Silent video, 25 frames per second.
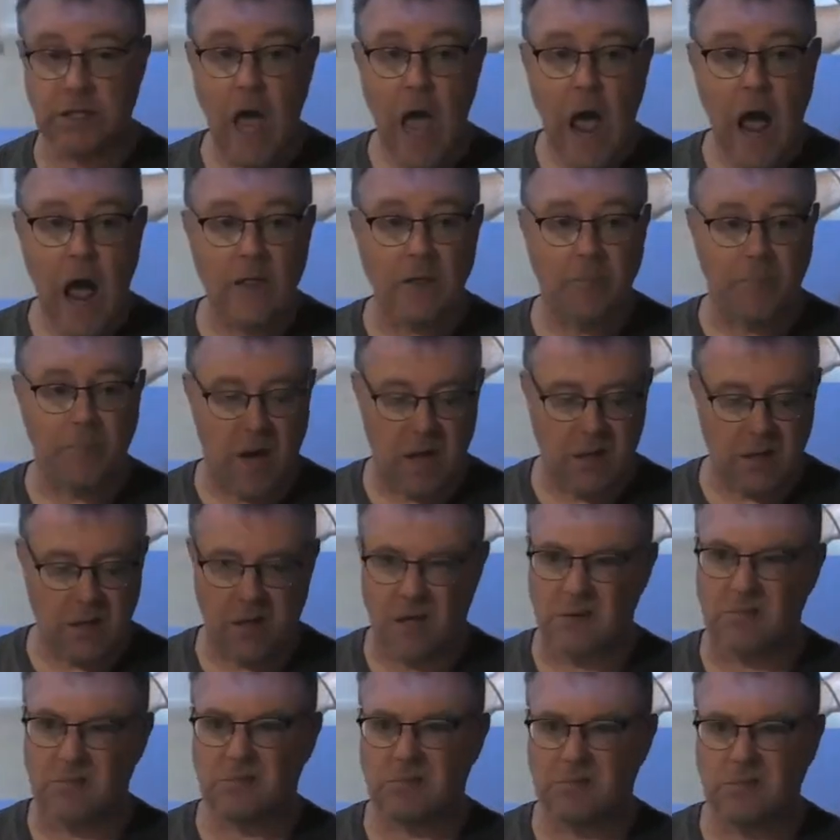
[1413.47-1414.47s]
And the pilot would
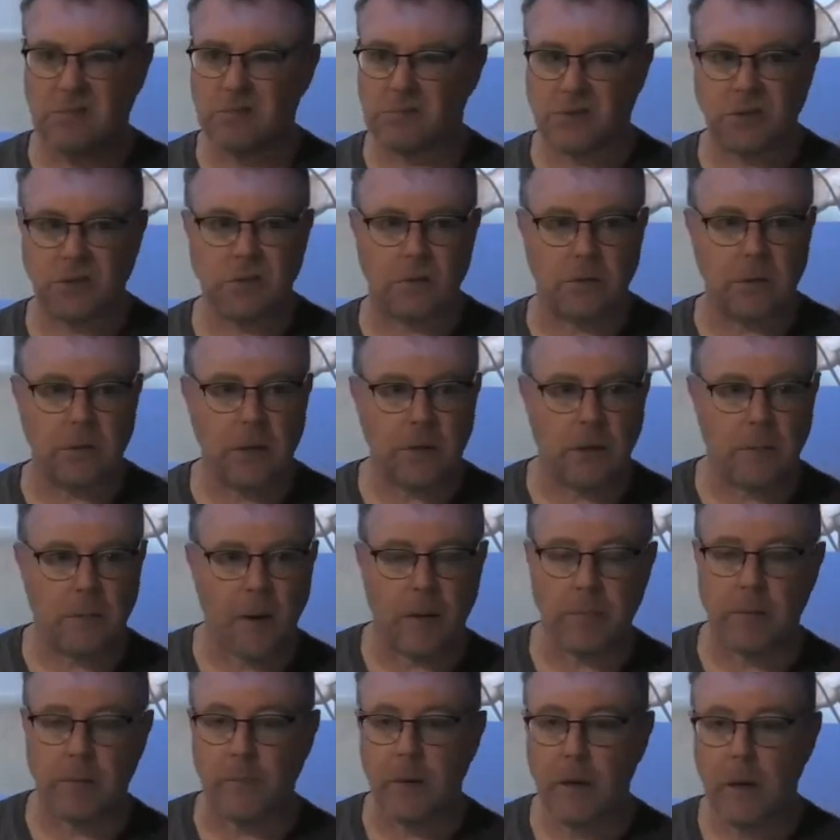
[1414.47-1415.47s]
go, oh, sure, yeah, no
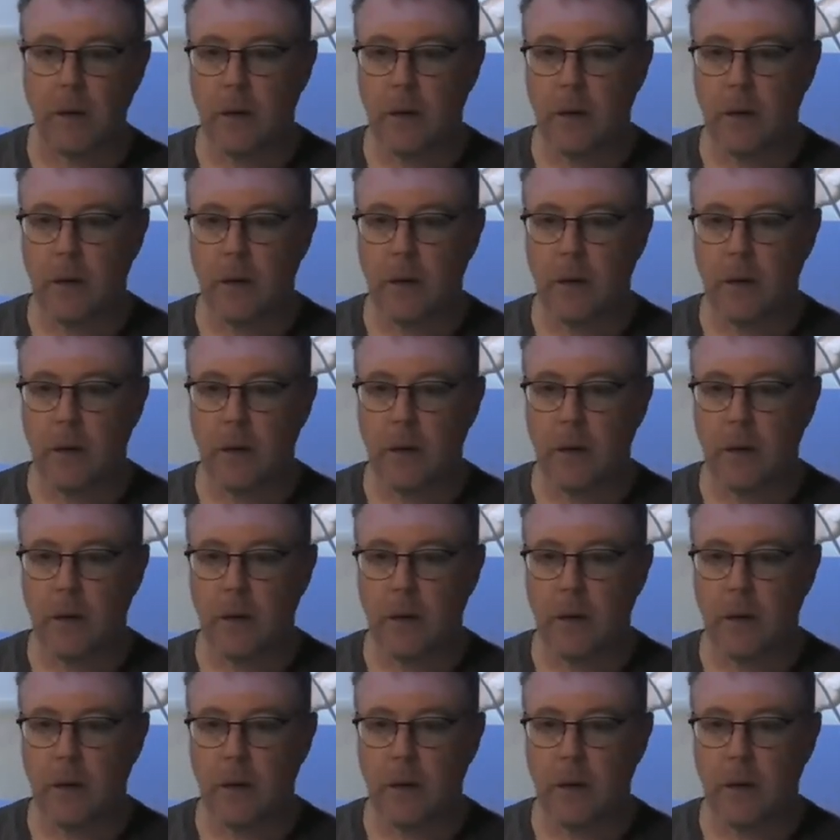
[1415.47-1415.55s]
problem.